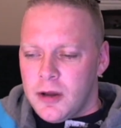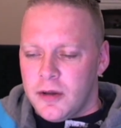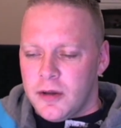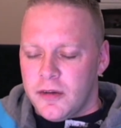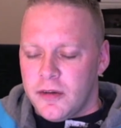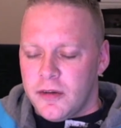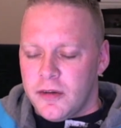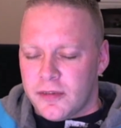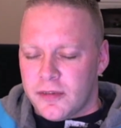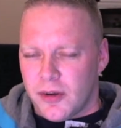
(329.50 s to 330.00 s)

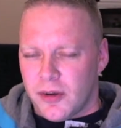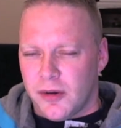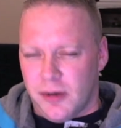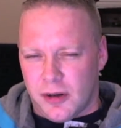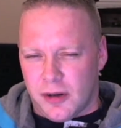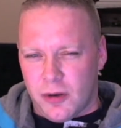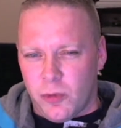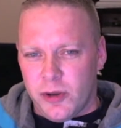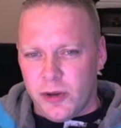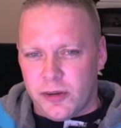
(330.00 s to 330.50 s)

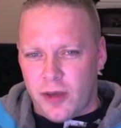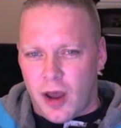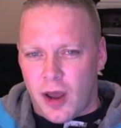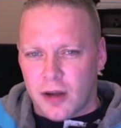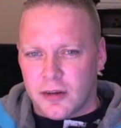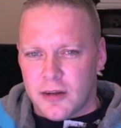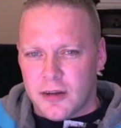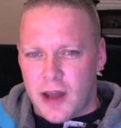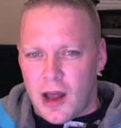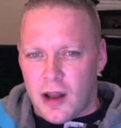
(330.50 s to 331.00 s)
So we
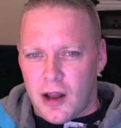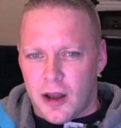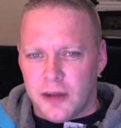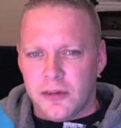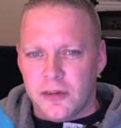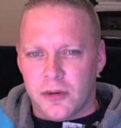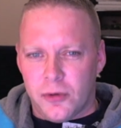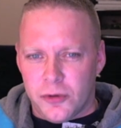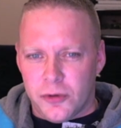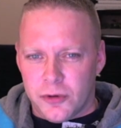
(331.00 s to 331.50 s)
talked it out. I
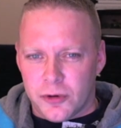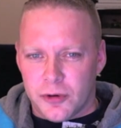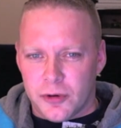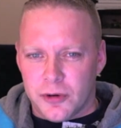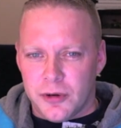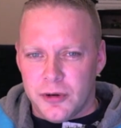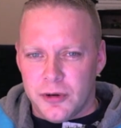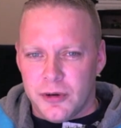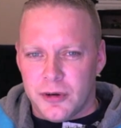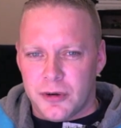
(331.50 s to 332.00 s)
told her,